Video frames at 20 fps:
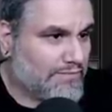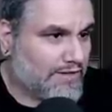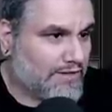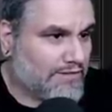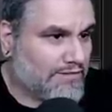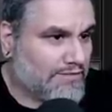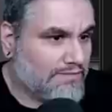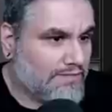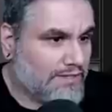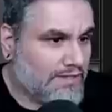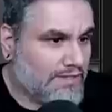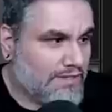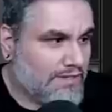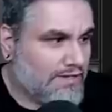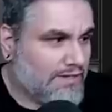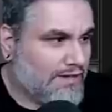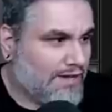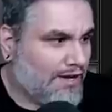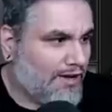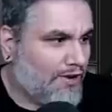No.
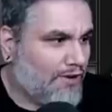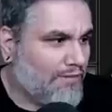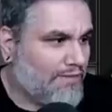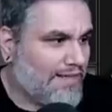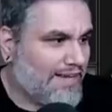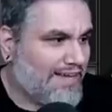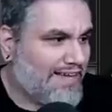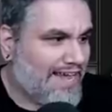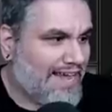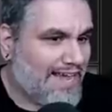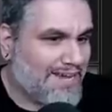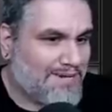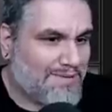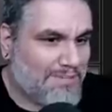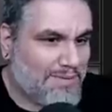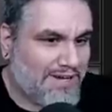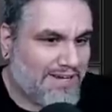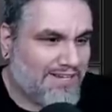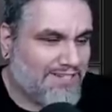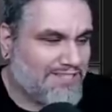Oh, they
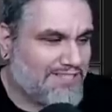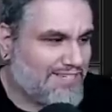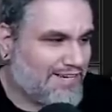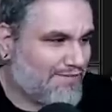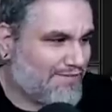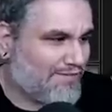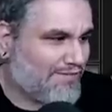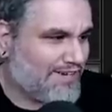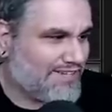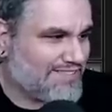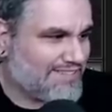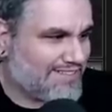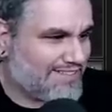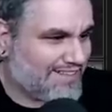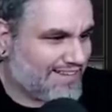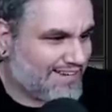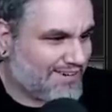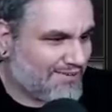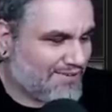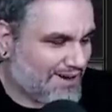can't because Teferi's a
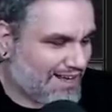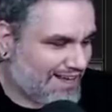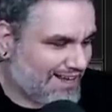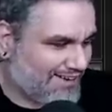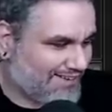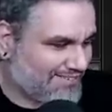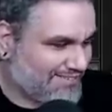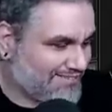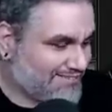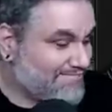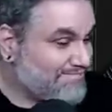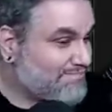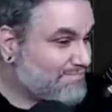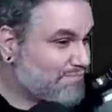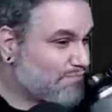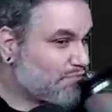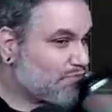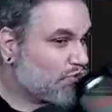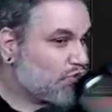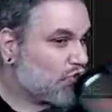thing. Wow.
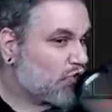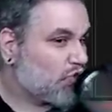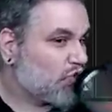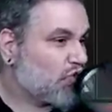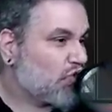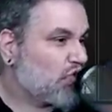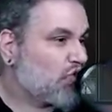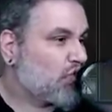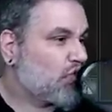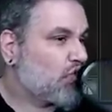Yep.